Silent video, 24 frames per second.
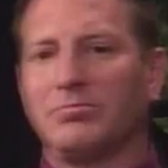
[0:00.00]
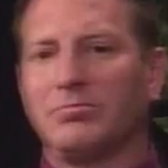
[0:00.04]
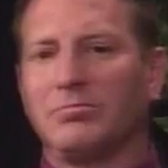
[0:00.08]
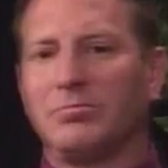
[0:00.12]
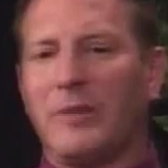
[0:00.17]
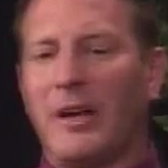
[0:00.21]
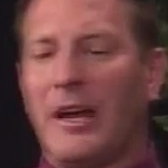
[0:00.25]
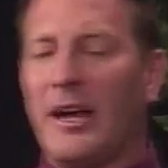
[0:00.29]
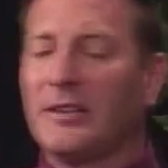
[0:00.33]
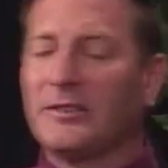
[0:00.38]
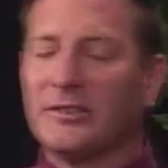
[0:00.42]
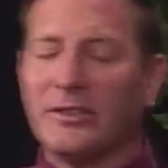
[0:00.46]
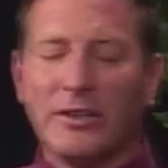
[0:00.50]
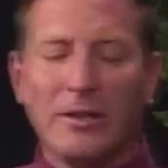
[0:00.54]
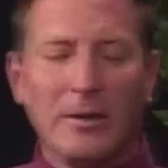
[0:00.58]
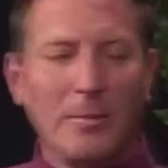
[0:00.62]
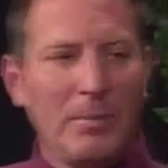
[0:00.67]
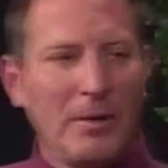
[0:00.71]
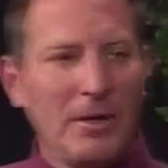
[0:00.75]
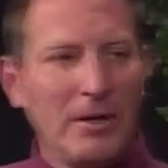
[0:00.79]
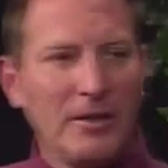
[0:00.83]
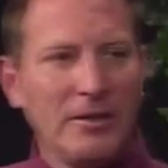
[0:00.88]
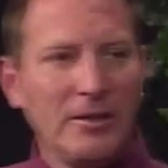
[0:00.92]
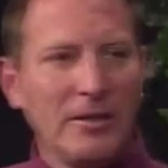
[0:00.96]
Ask an
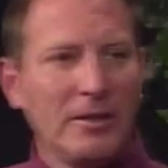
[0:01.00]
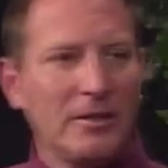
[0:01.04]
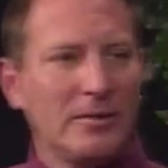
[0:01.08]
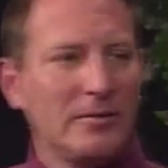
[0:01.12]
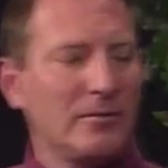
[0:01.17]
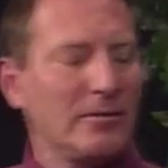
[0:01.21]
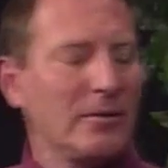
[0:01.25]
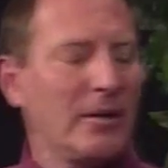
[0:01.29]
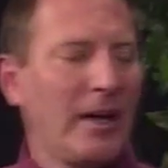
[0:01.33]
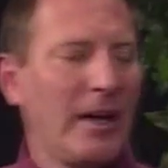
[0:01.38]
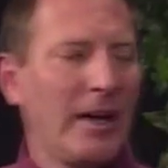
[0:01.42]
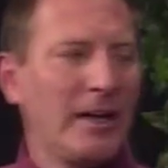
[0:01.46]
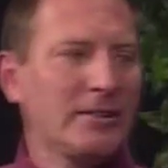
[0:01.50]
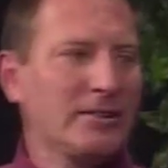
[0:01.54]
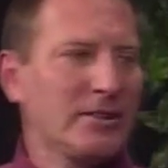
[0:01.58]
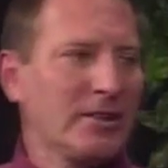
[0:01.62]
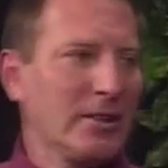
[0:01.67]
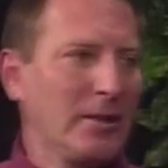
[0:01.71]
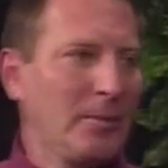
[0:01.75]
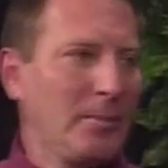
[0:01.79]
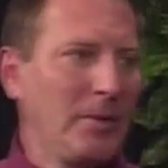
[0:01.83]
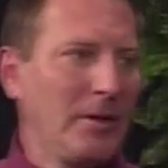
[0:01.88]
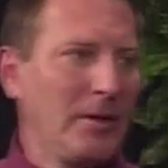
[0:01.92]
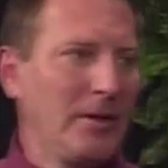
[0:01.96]
opinion. Ask an
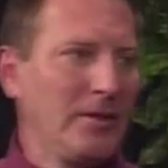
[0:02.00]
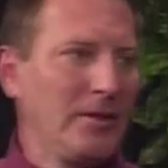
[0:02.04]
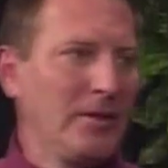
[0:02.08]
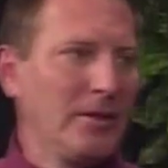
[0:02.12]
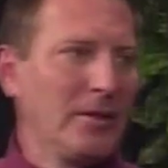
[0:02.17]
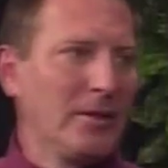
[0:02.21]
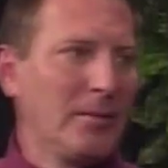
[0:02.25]
opinion